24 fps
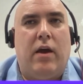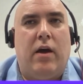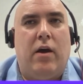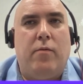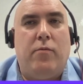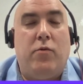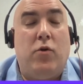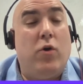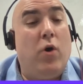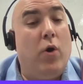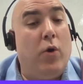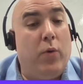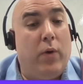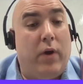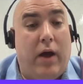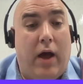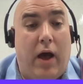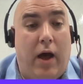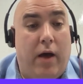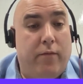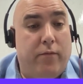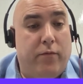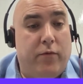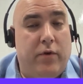You'll go to a
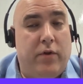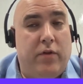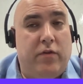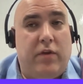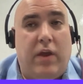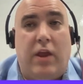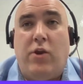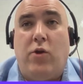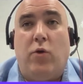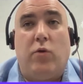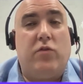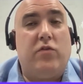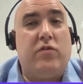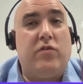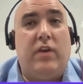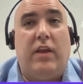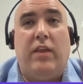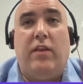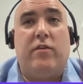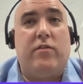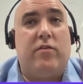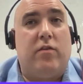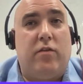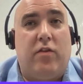conference and you'll see
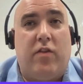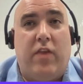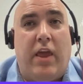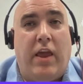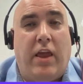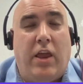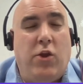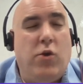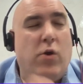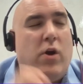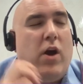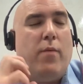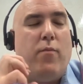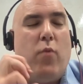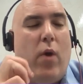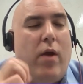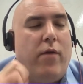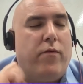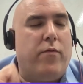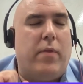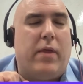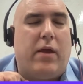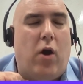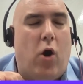this thing and you come away
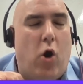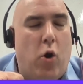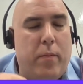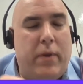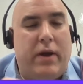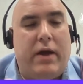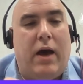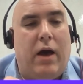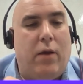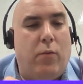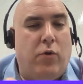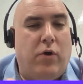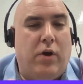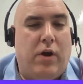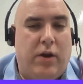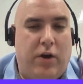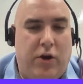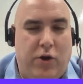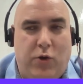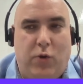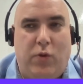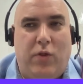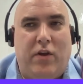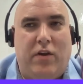from like, oh my God, we're going to
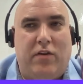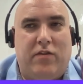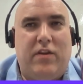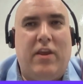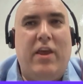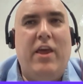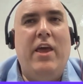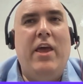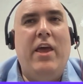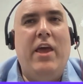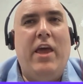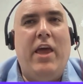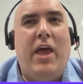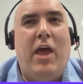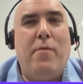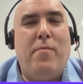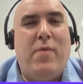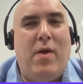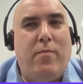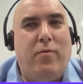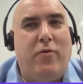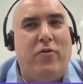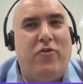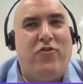do this. And
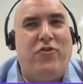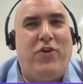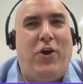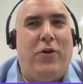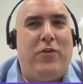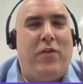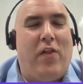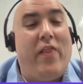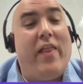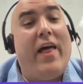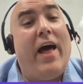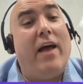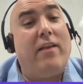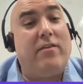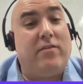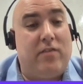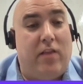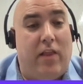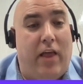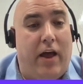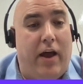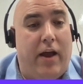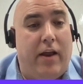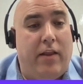people share the last
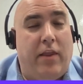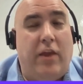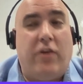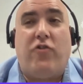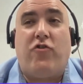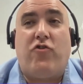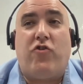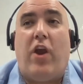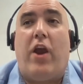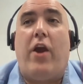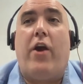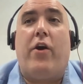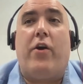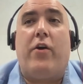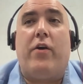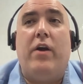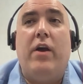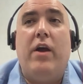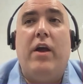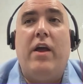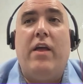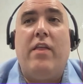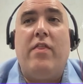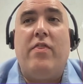slide. They share,
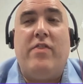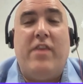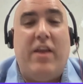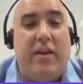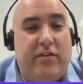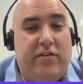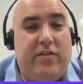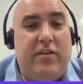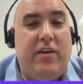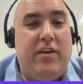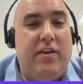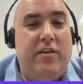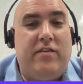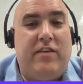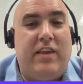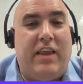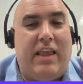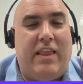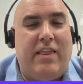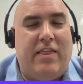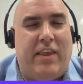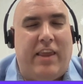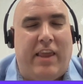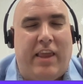this is
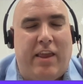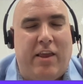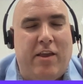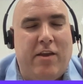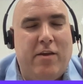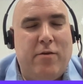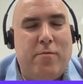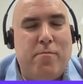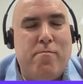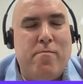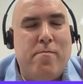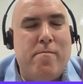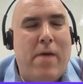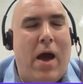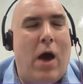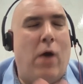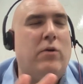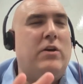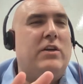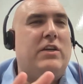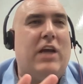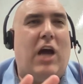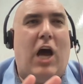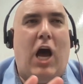the
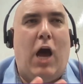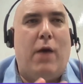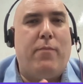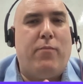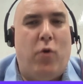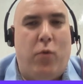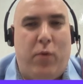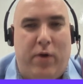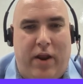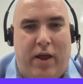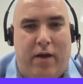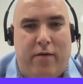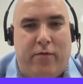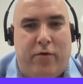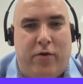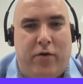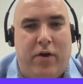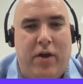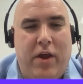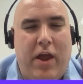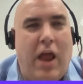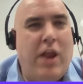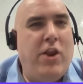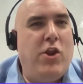mountaintop or whatever.
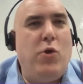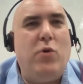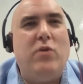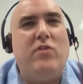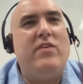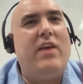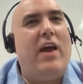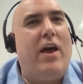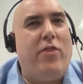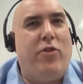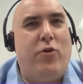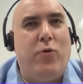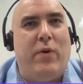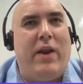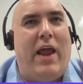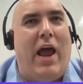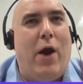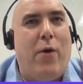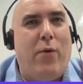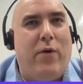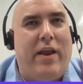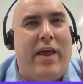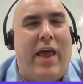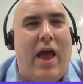And you sat through an
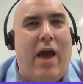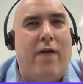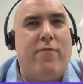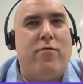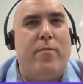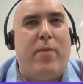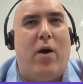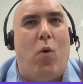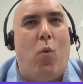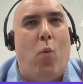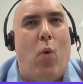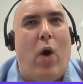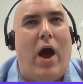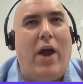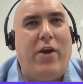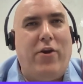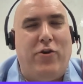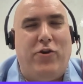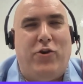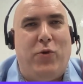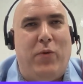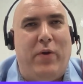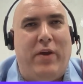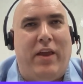hour and a half about why you're
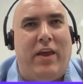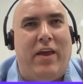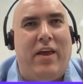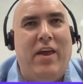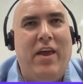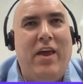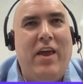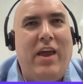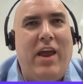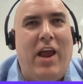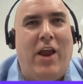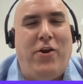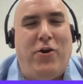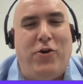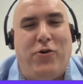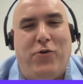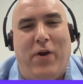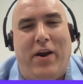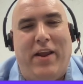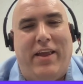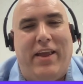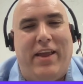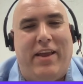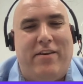doing it. And you're
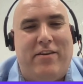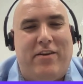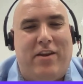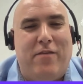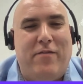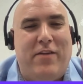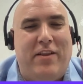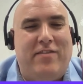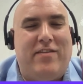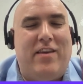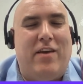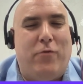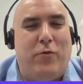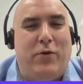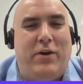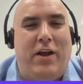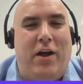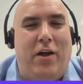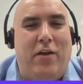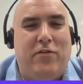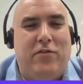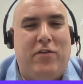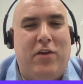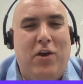trying to convince everyone
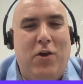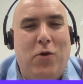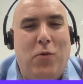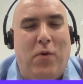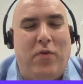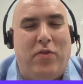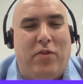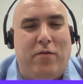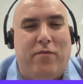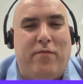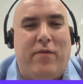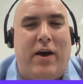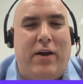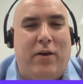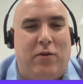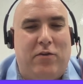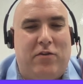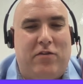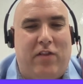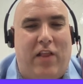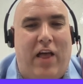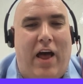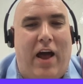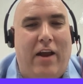else with the final
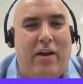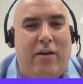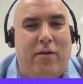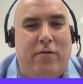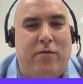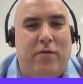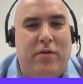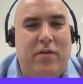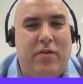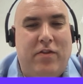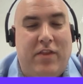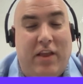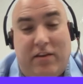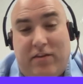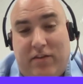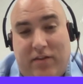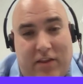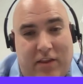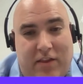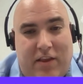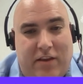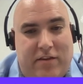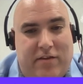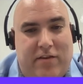slide of this
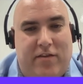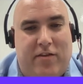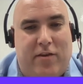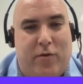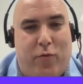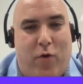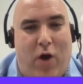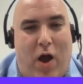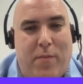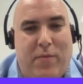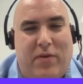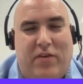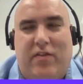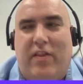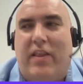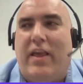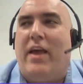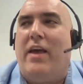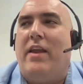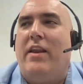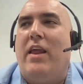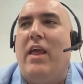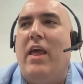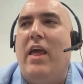is the promised
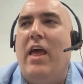land.